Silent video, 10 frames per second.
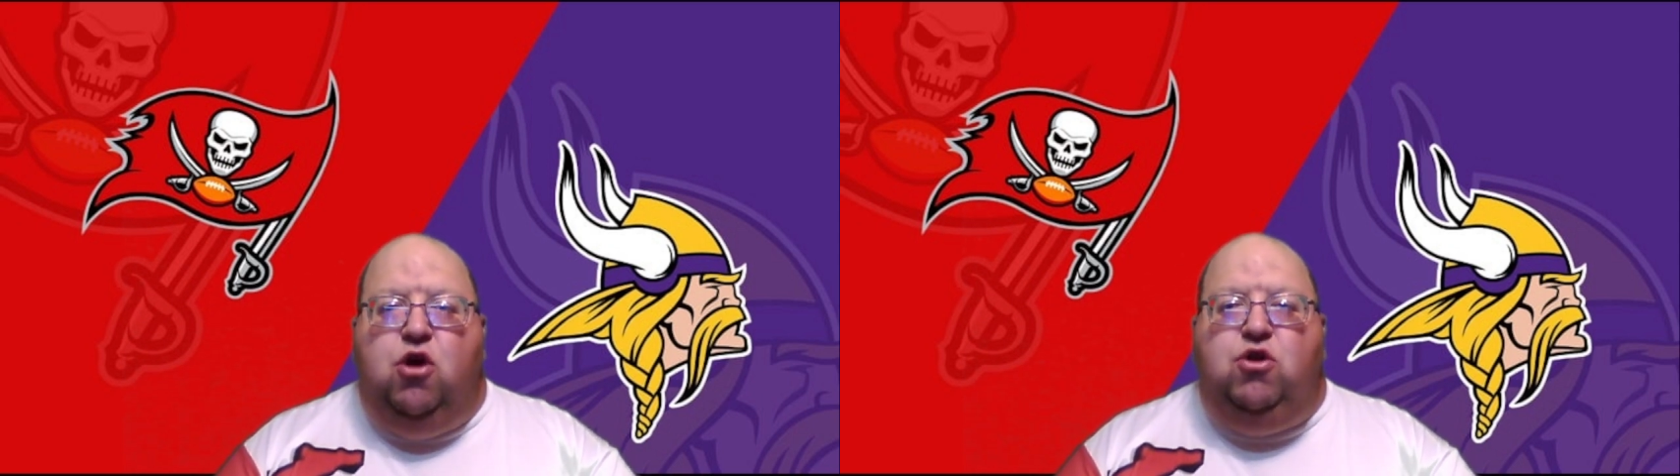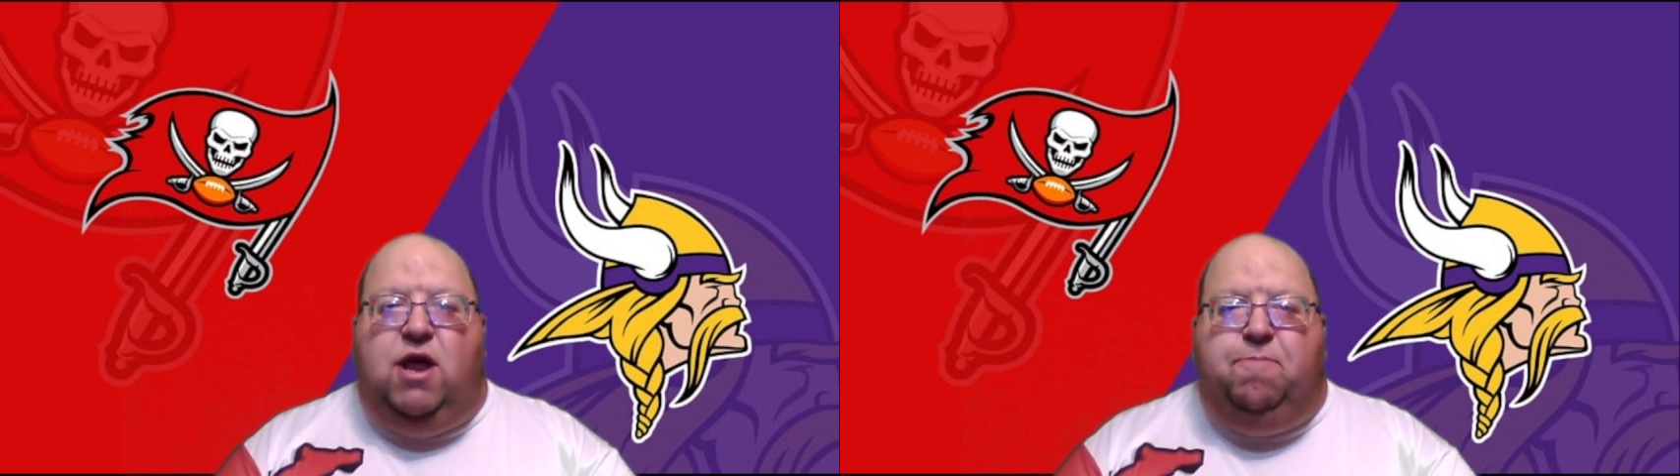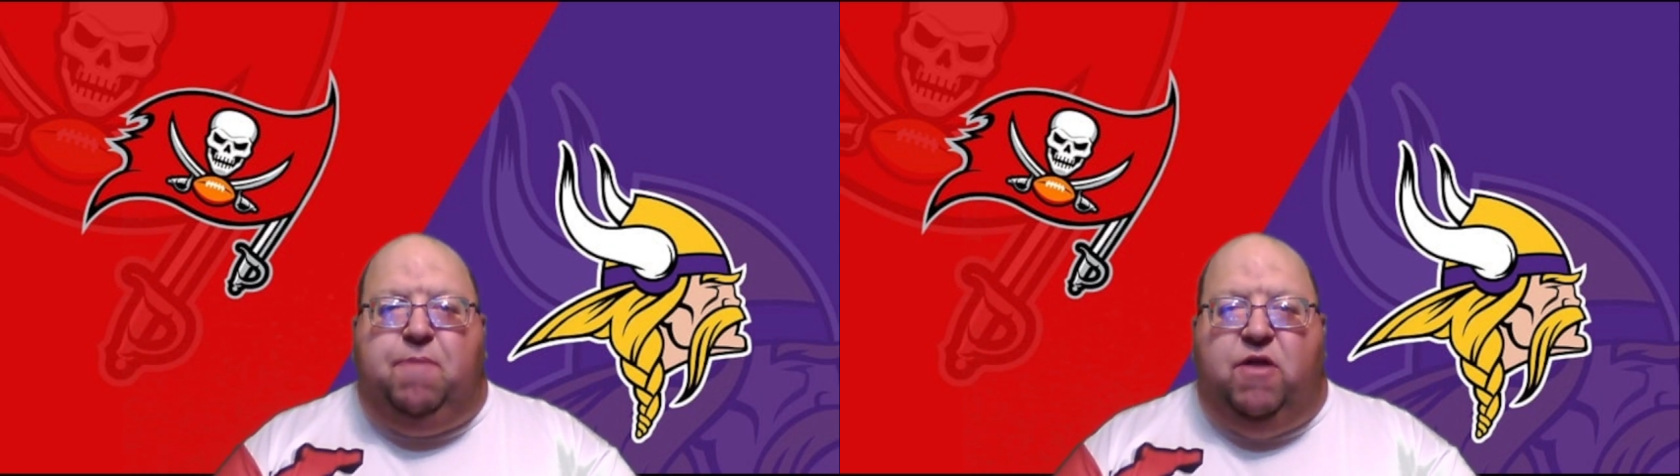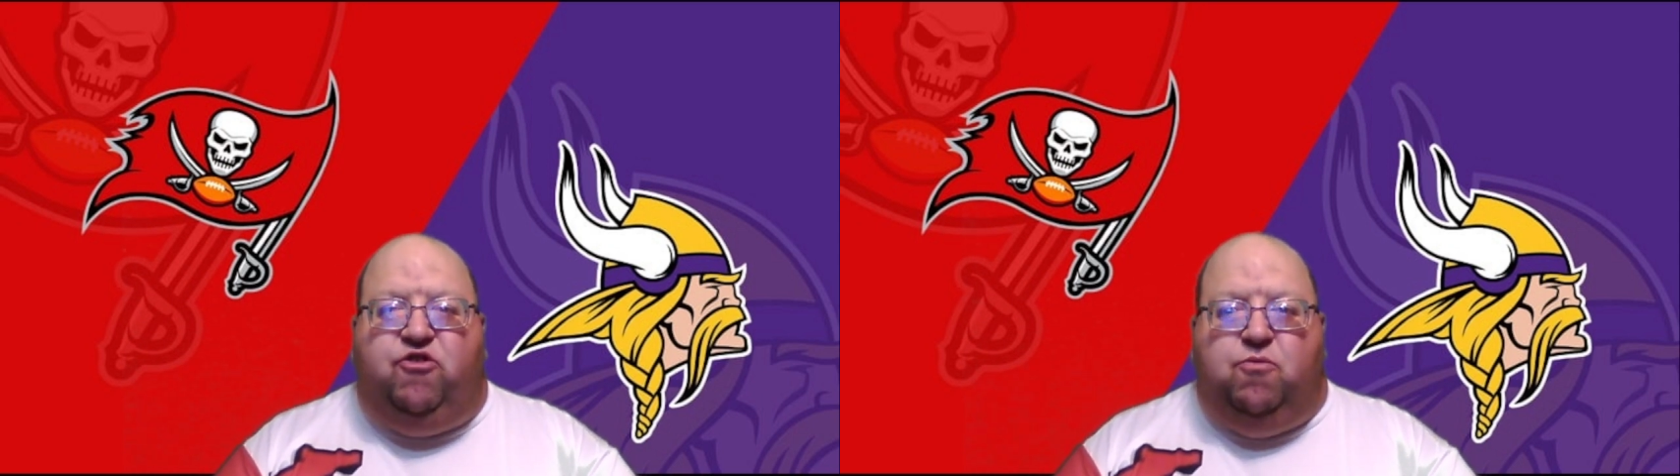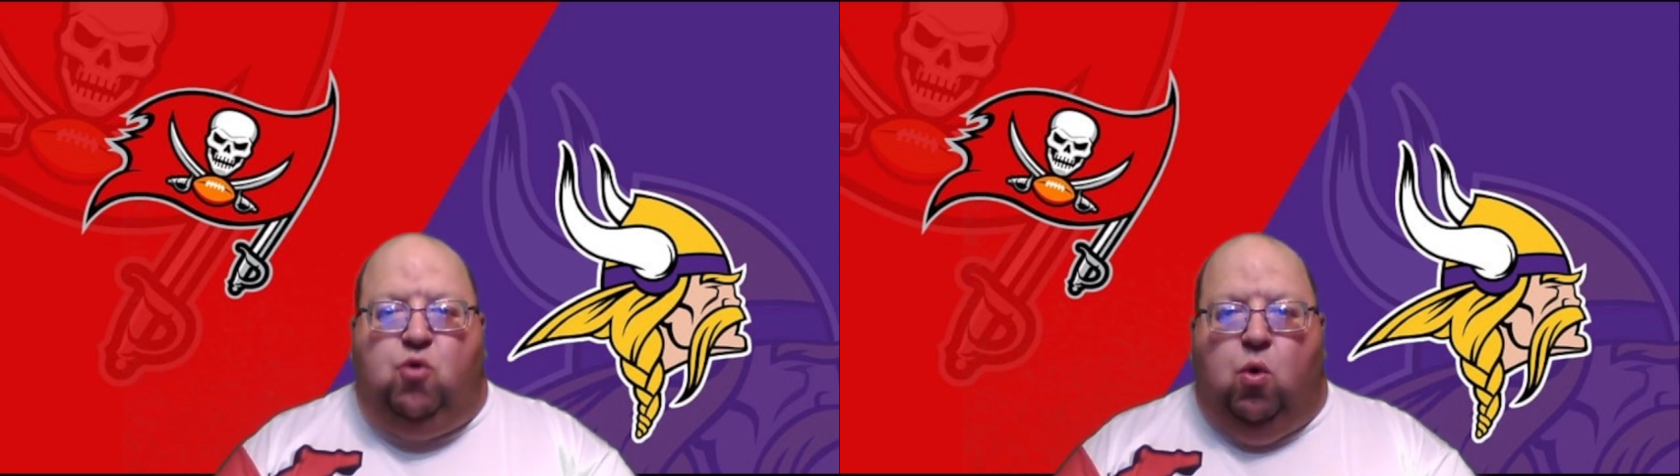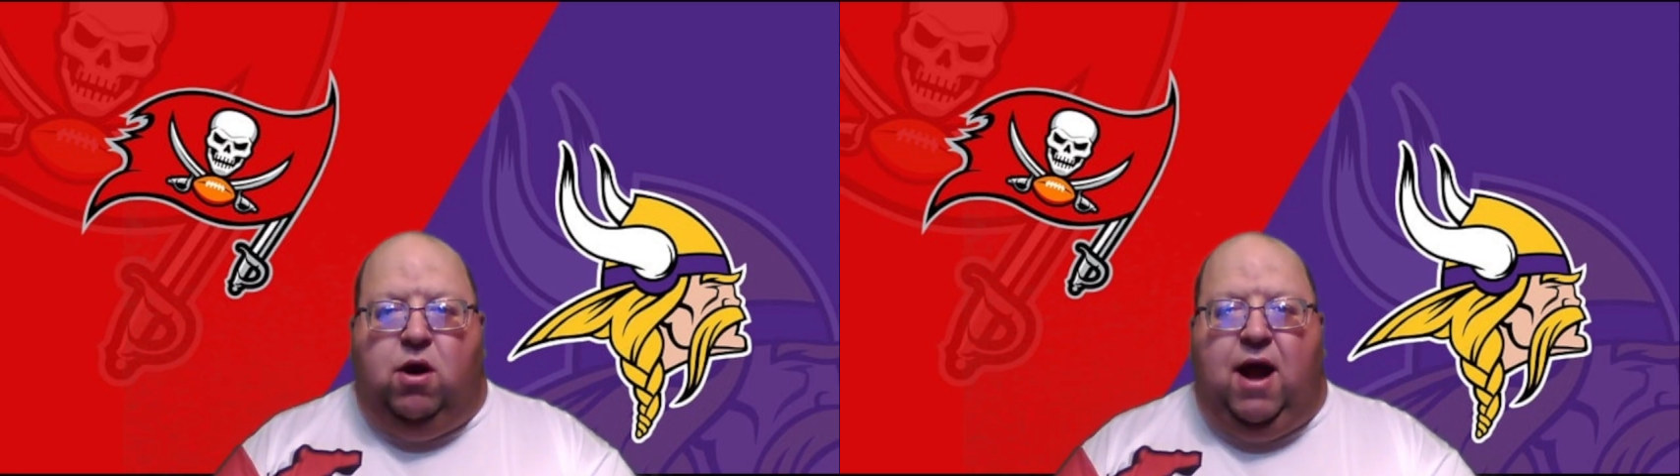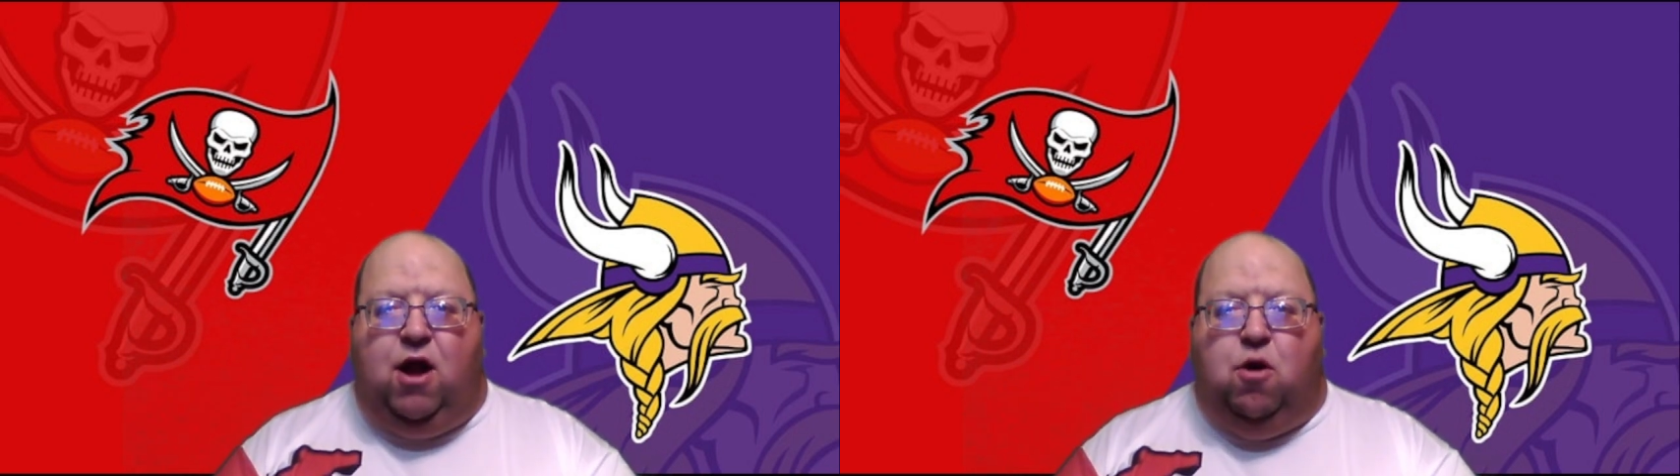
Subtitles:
defensive coordinator,